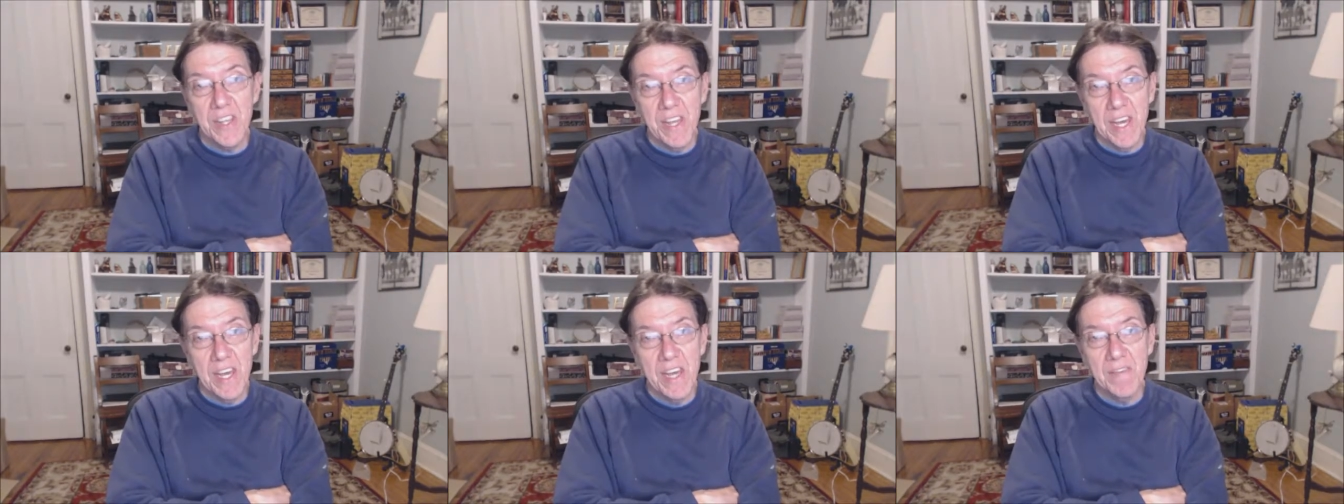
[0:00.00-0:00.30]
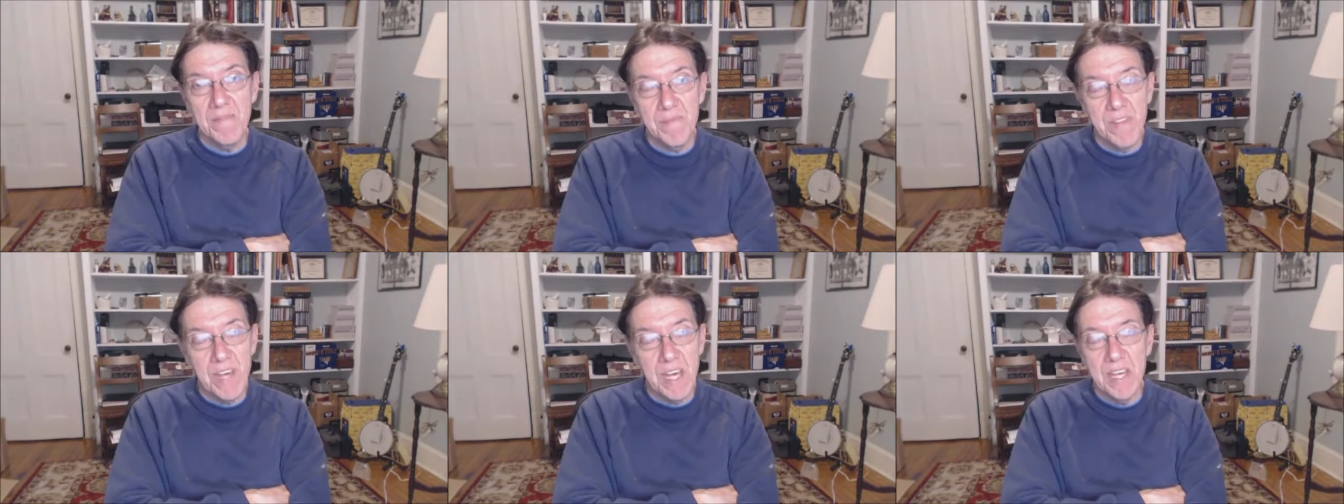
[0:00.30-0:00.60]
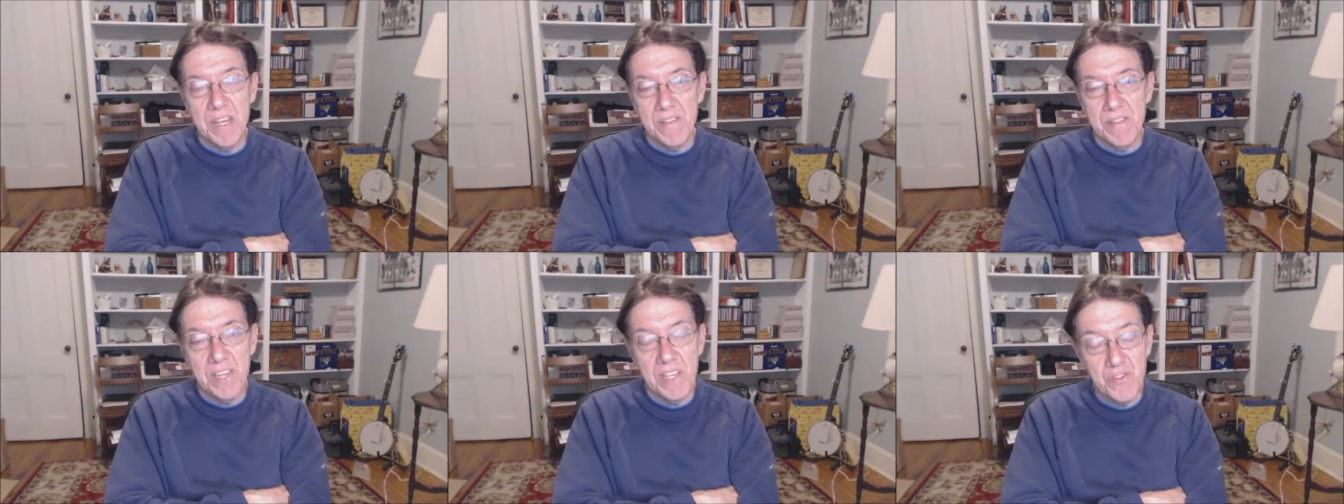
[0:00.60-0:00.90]
Yeah, they
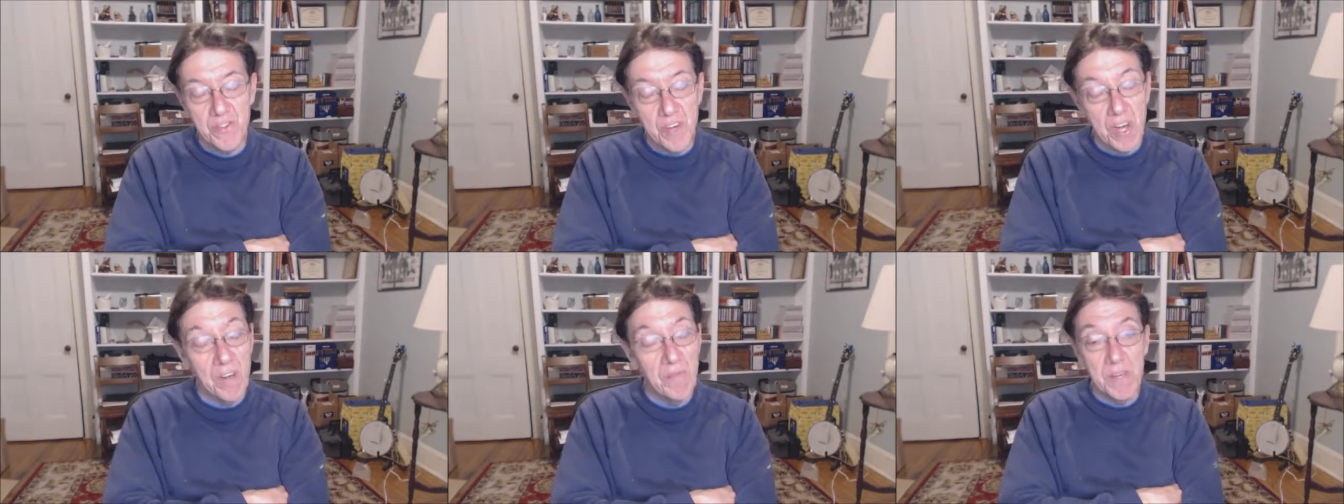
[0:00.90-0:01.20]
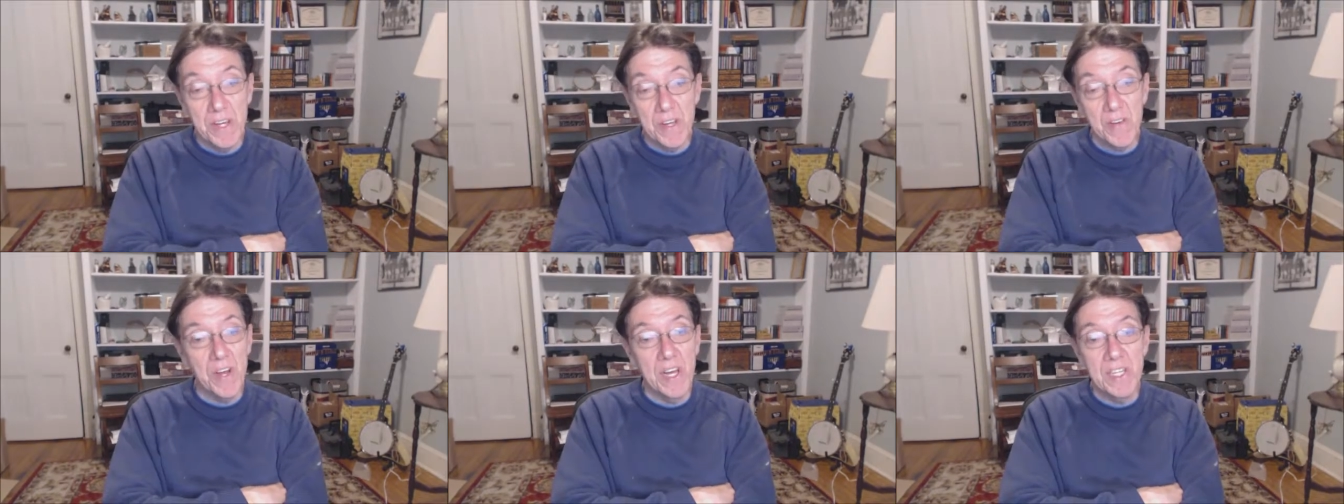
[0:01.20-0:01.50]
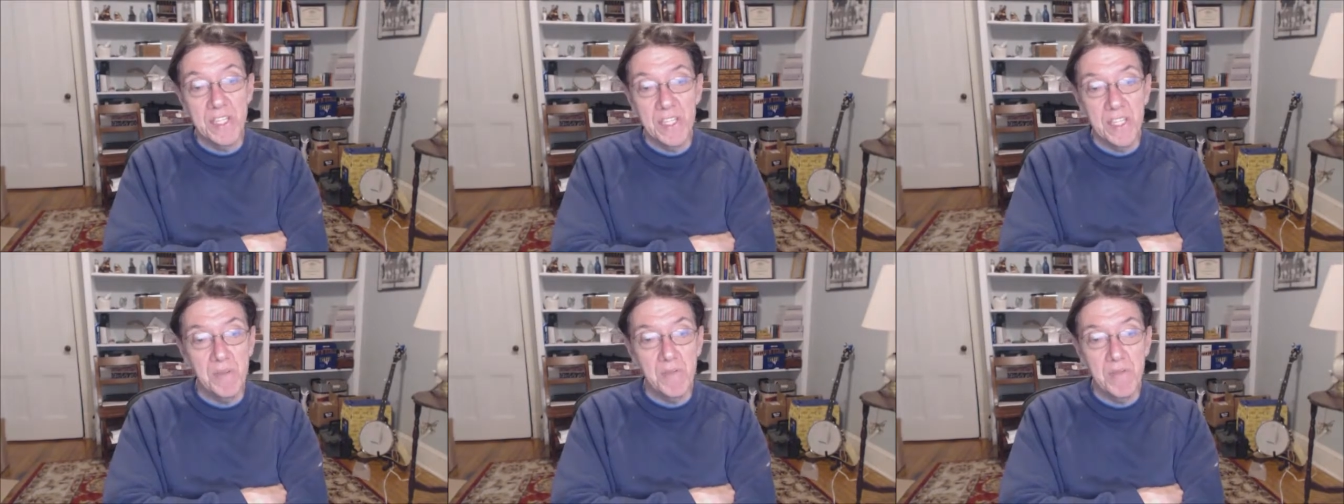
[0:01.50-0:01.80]
they they drive me
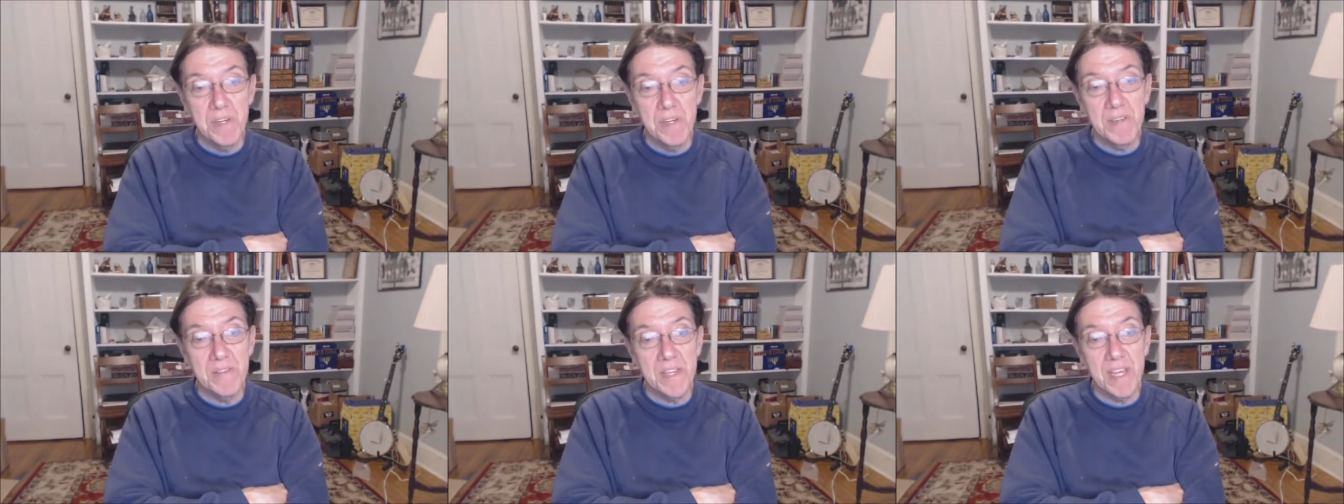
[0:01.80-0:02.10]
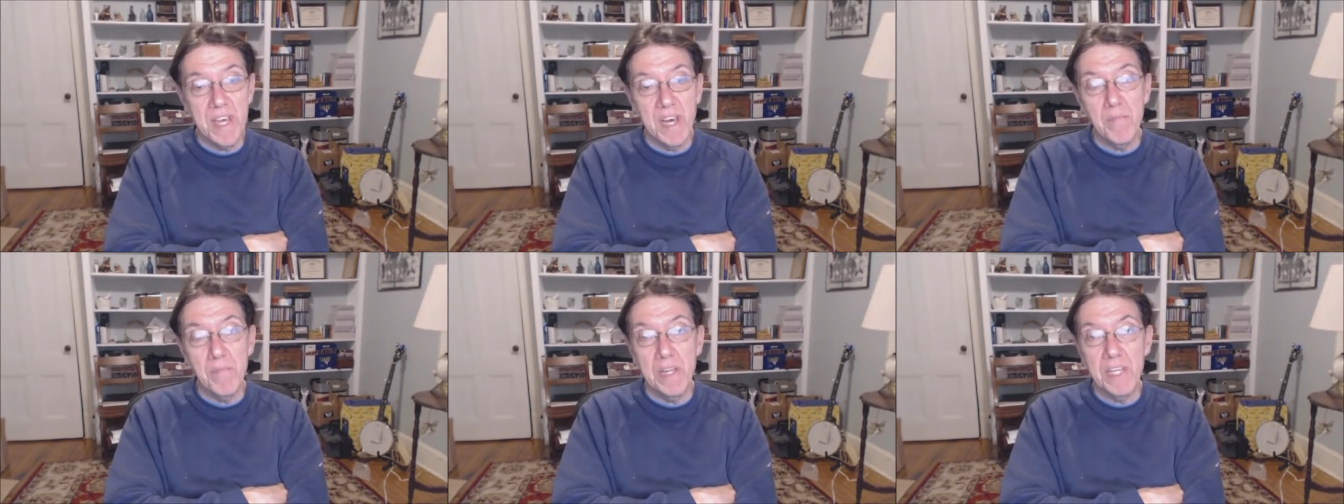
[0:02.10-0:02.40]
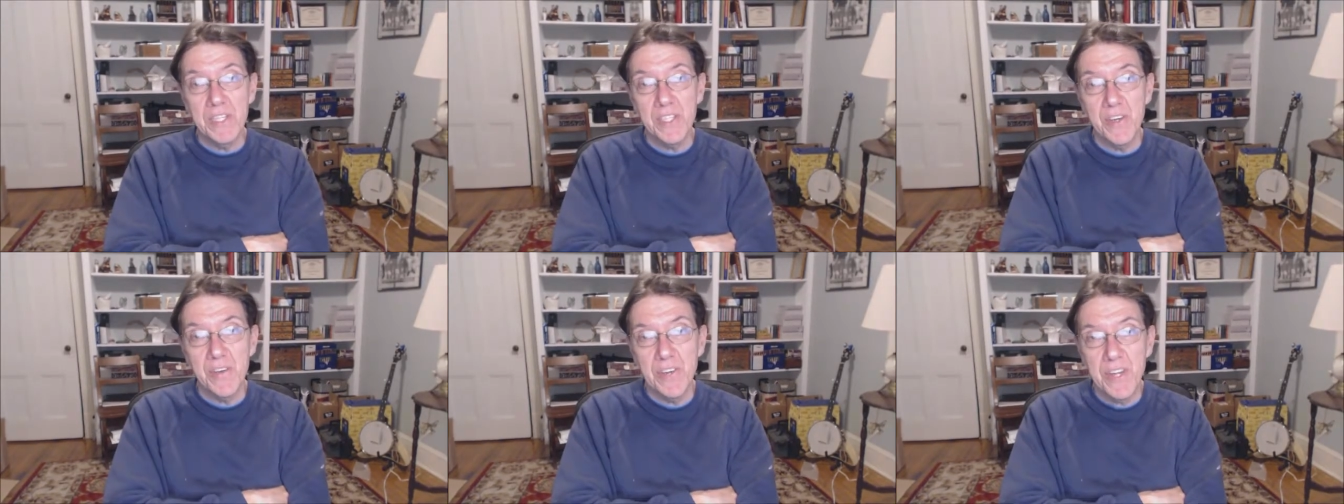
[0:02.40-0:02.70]
crazy, but
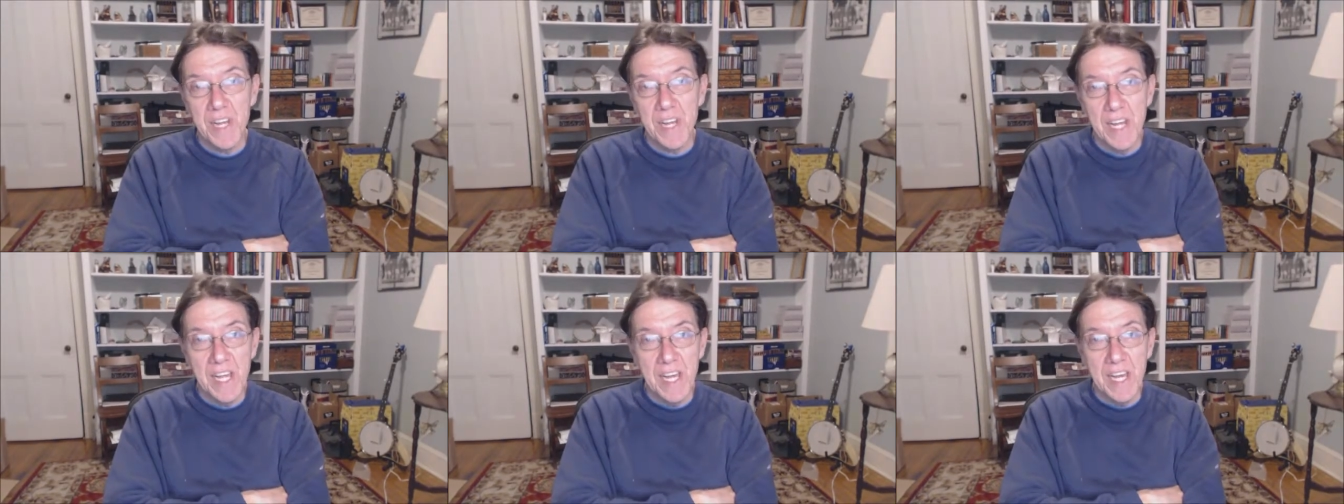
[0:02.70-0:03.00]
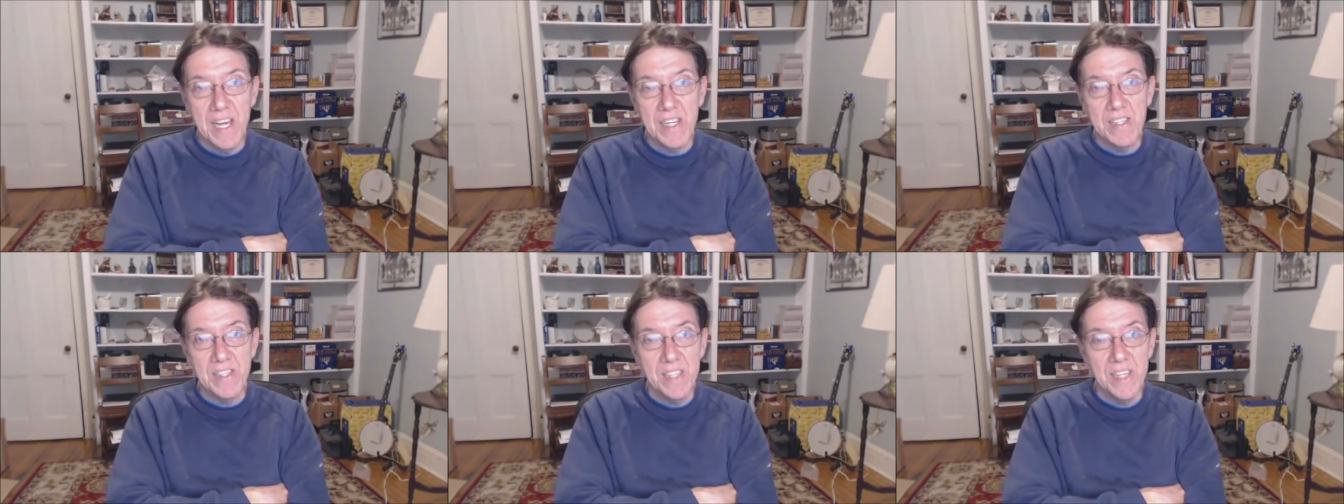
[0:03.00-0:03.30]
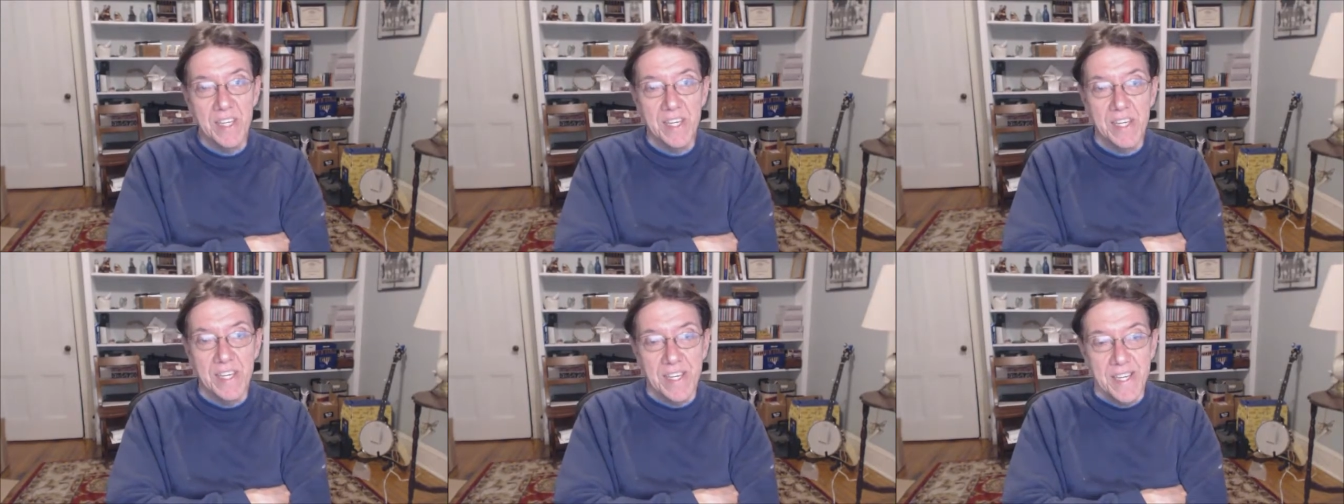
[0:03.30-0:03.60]
God bless their little
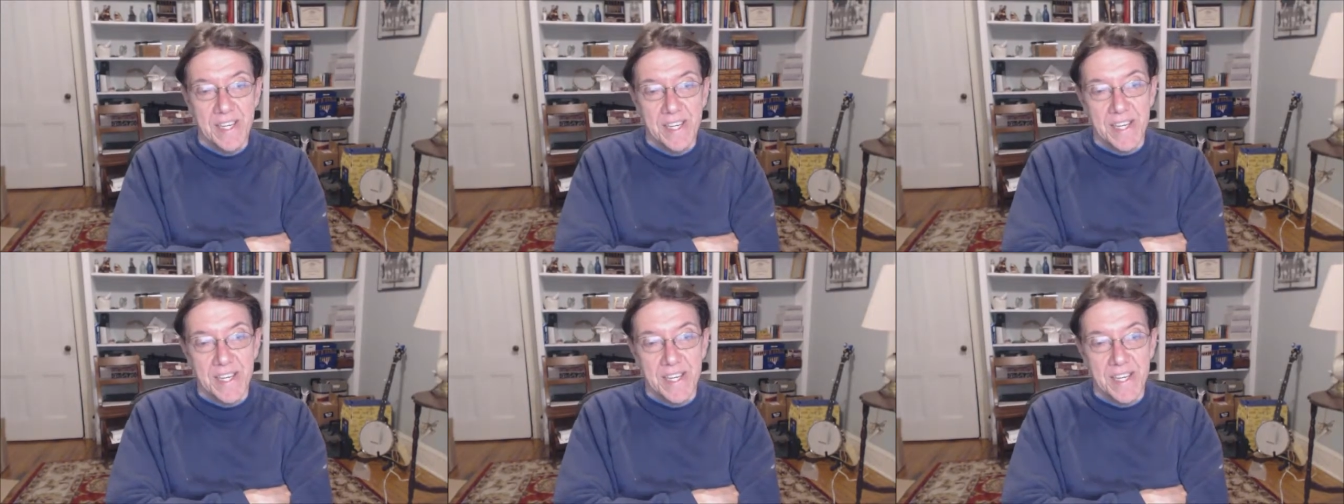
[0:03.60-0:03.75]
heads.